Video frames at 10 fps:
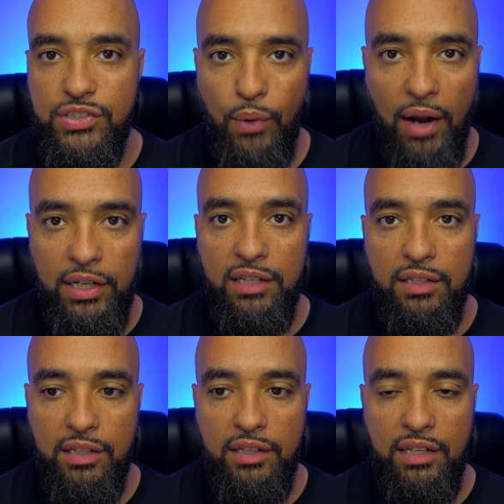surrounding
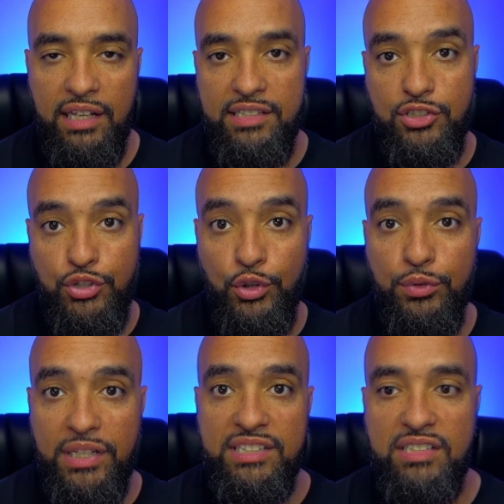his
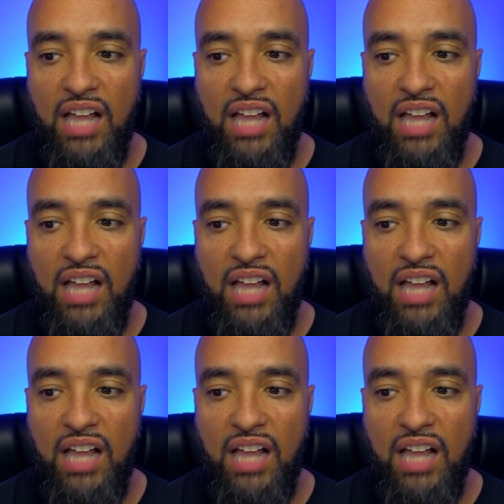truth and his